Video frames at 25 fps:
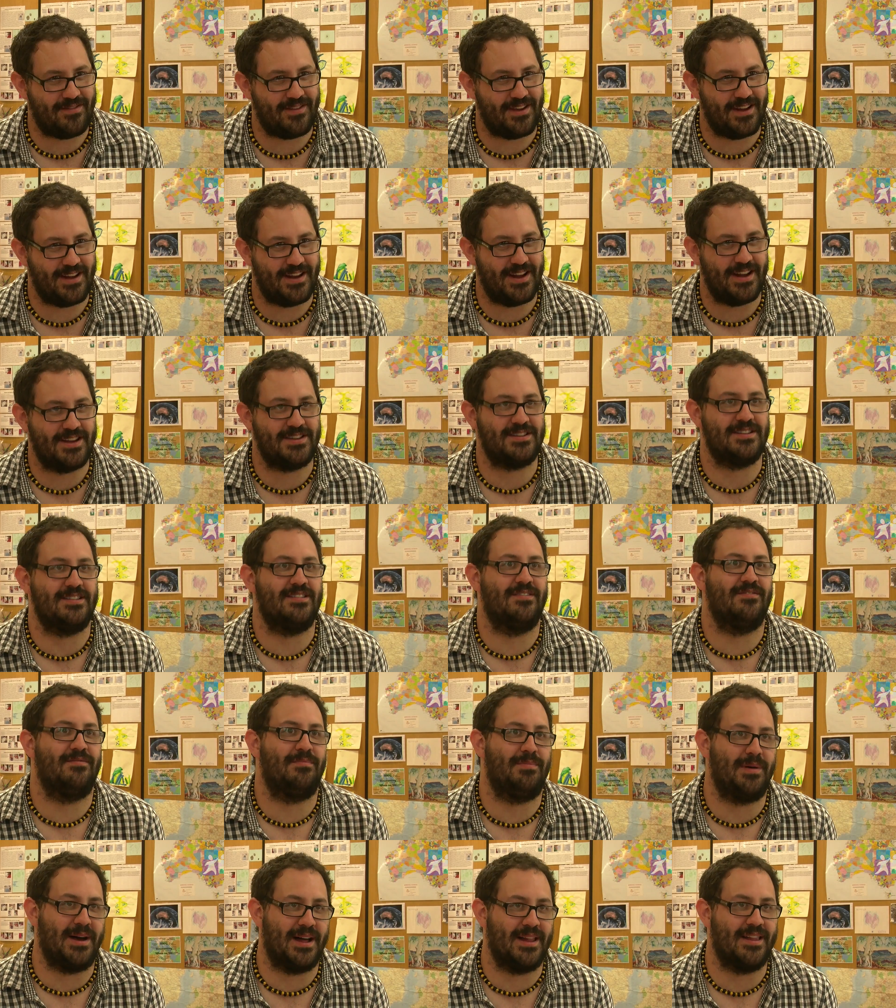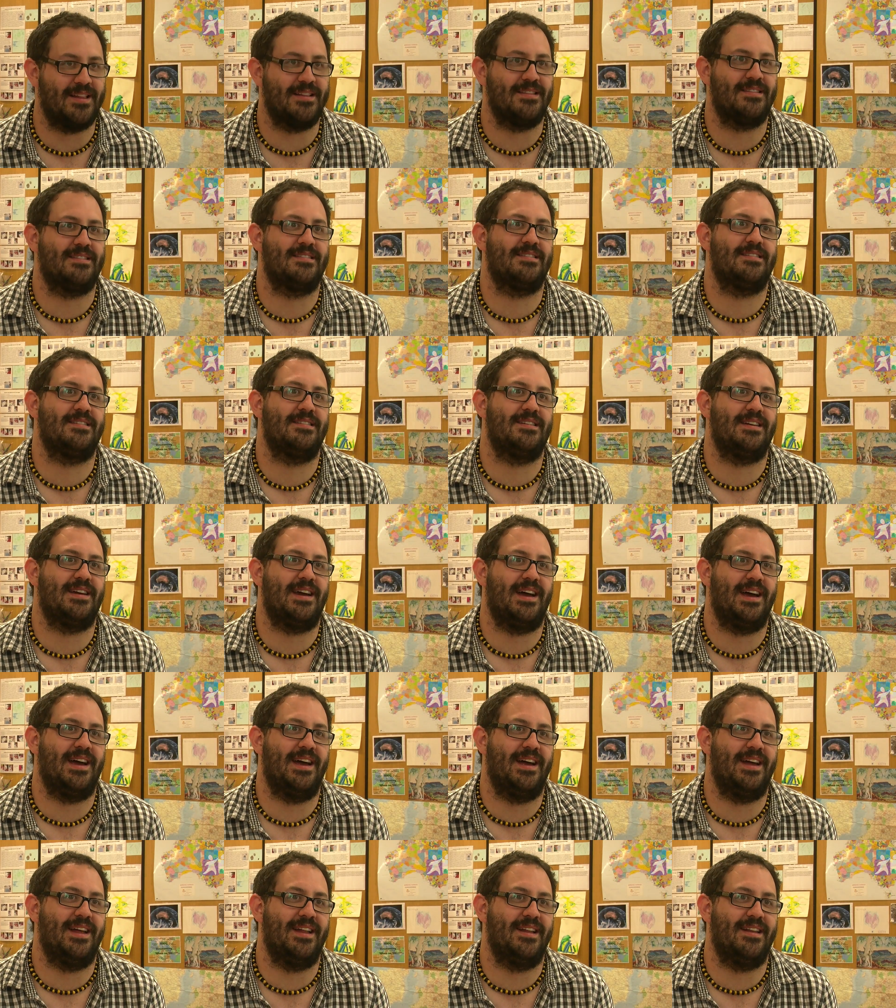foundation of balanced,
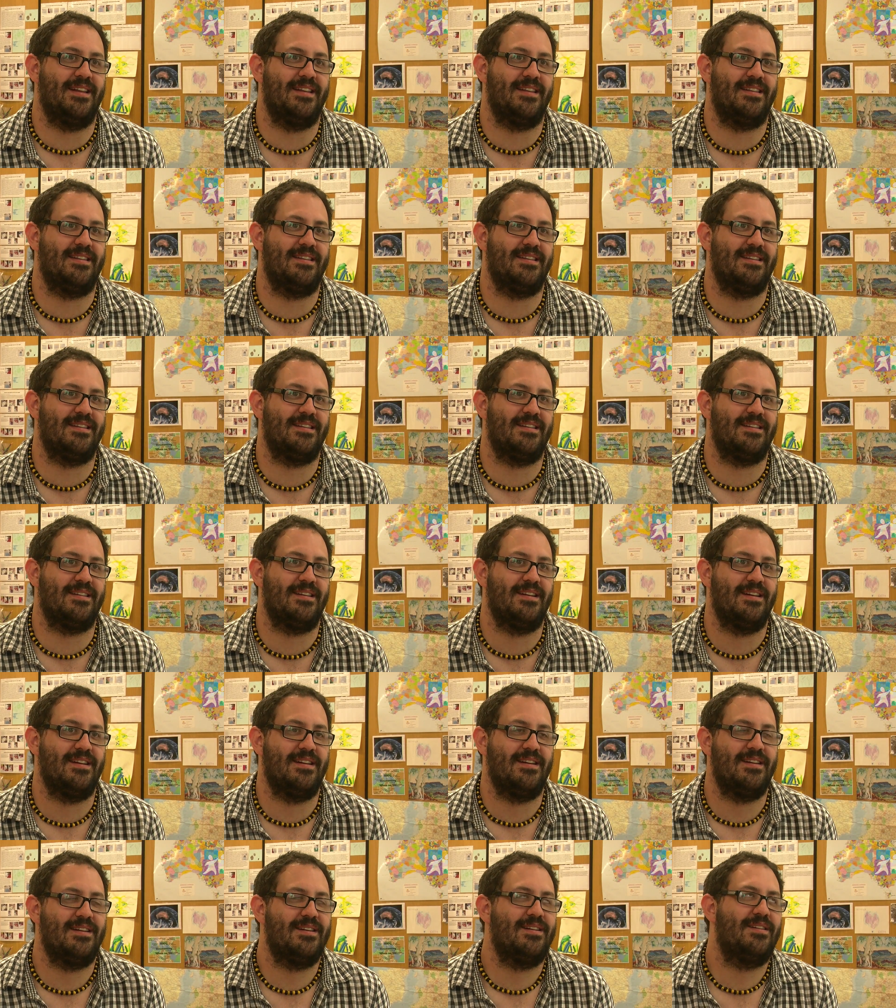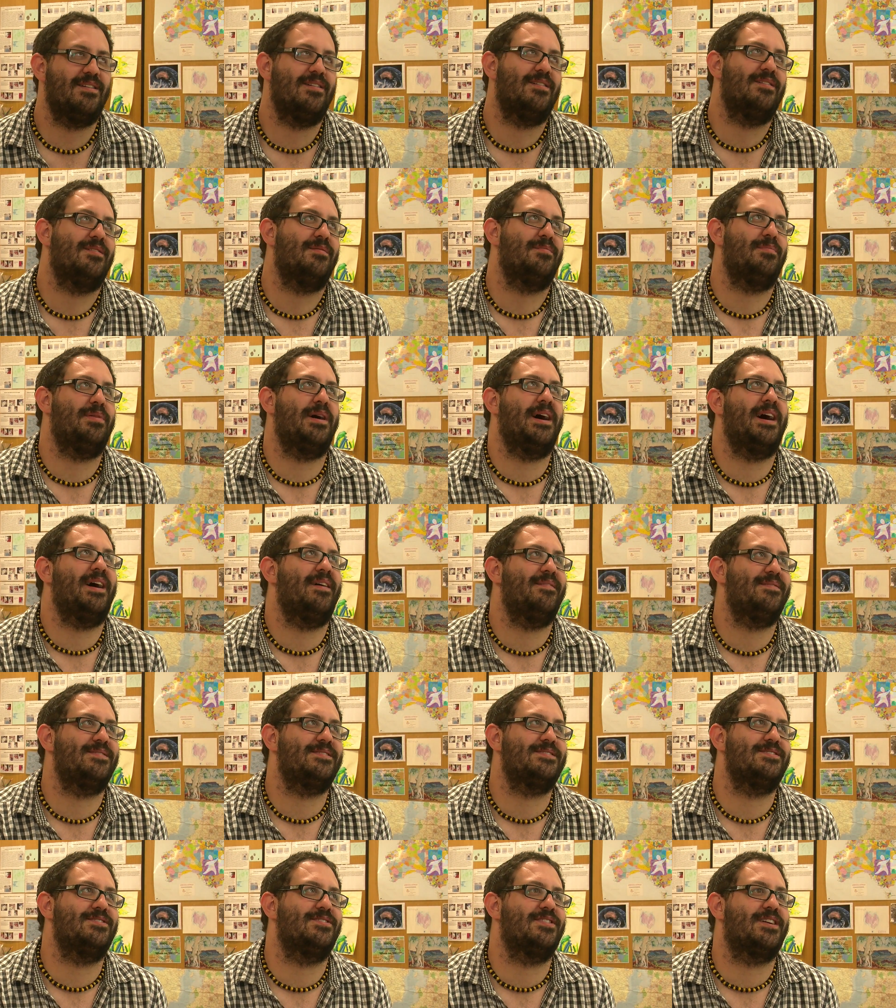and
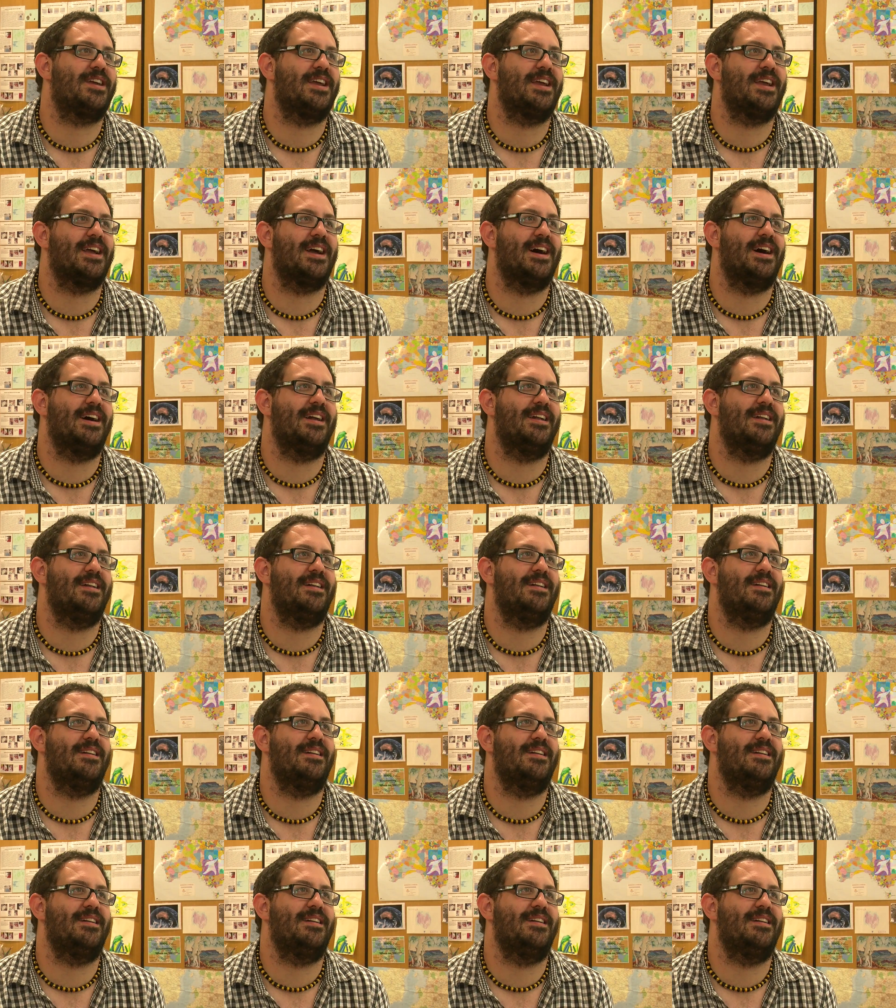perhaps looking at